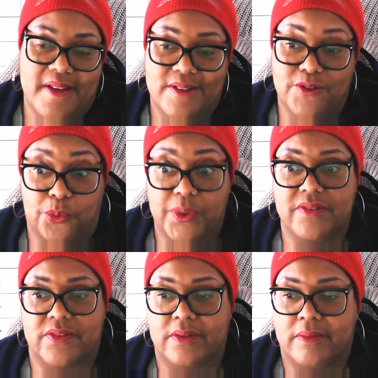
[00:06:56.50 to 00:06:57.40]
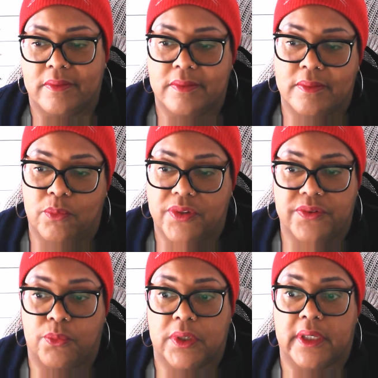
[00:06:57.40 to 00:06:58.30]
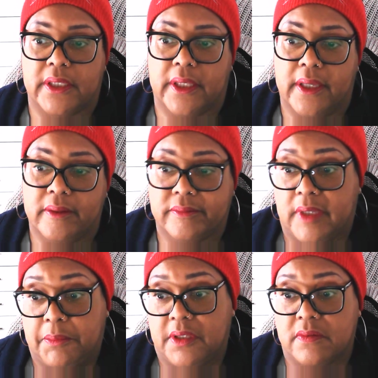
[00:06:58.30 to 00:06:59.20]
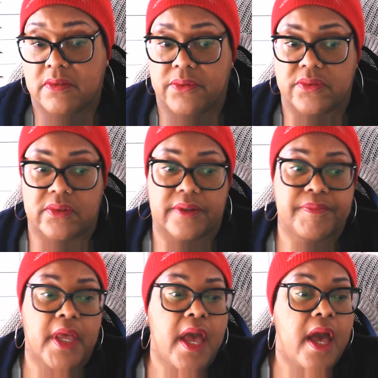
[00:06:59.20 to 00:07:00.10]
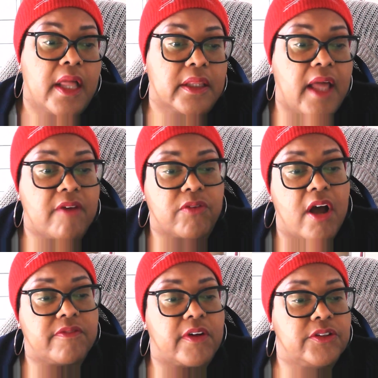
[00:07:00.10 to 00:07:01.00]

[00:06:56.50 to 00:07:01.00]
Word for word: to reason with someone like that. I mean, seriously. Lavrov